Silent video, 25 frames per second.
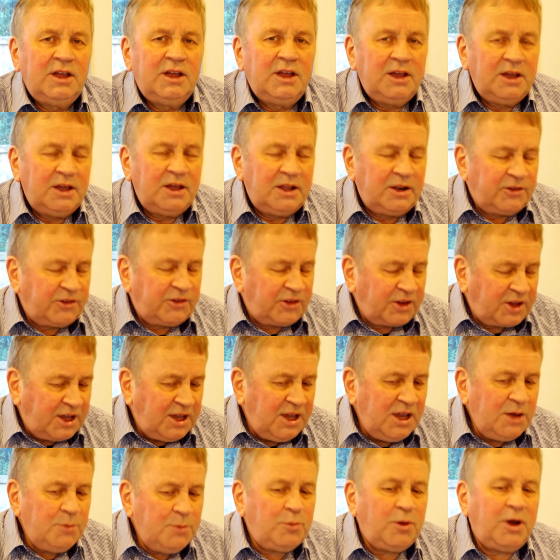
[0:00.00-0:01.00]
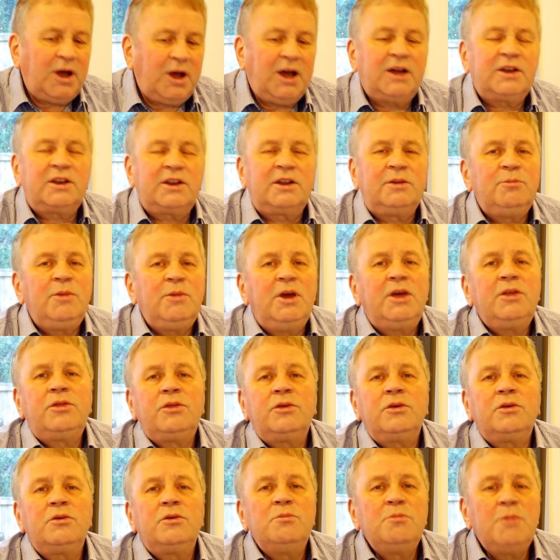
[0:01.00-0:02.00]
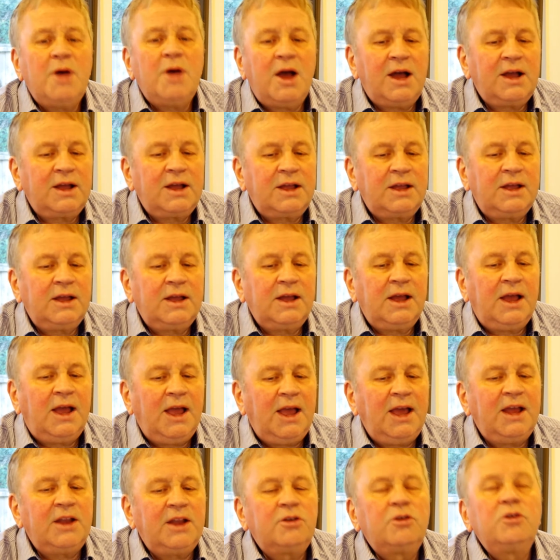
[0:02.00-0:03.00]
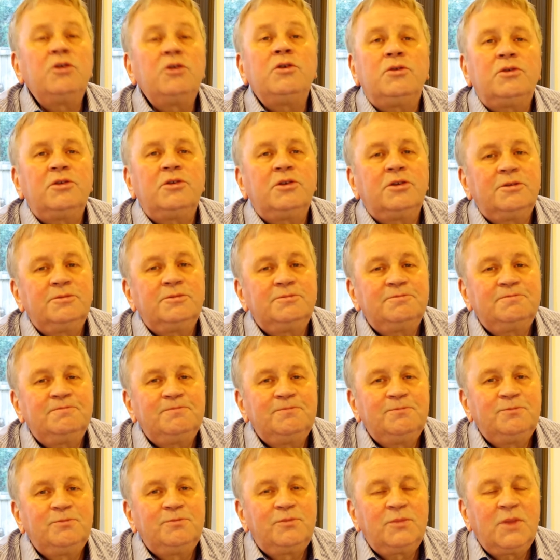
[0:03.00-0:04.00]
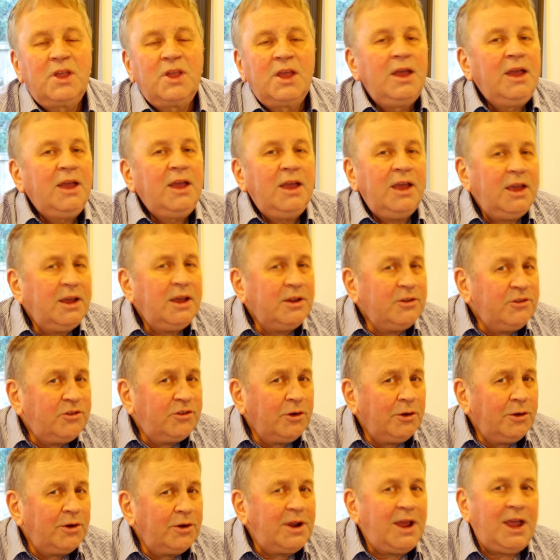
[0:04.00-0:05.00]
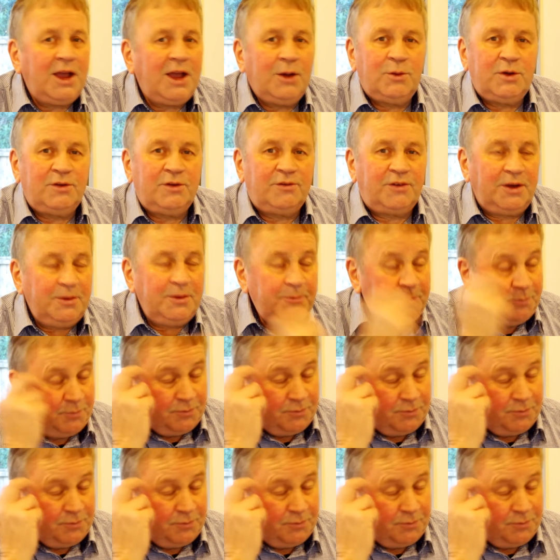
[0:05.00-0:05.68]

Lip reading: It is a key part in Matthew, Mark and Luke. In John, however,